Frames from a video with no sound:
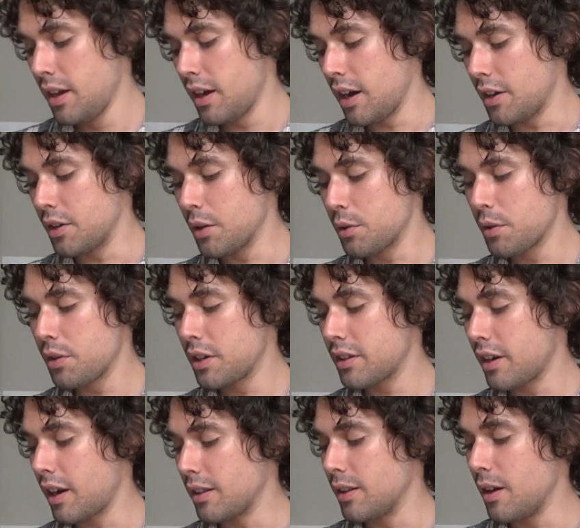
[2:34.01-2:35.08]
Another thing
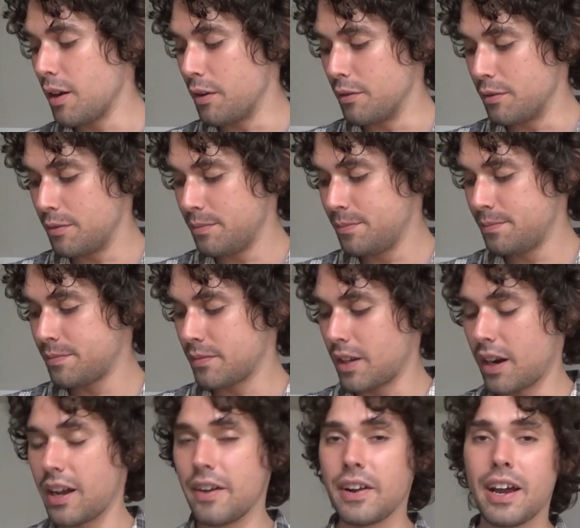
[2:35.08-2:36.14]
that I love that
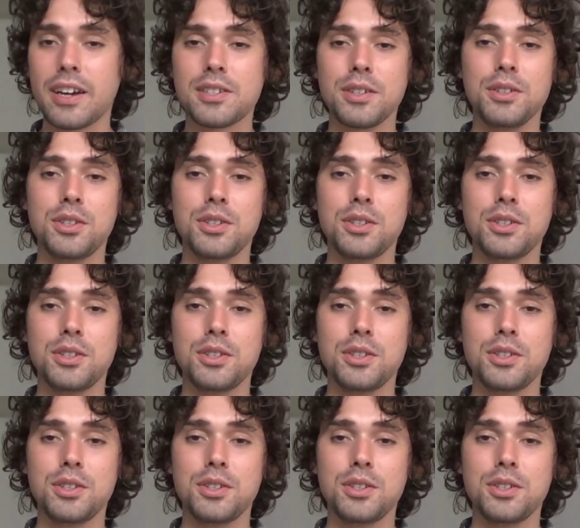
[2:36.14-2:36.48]
I had actually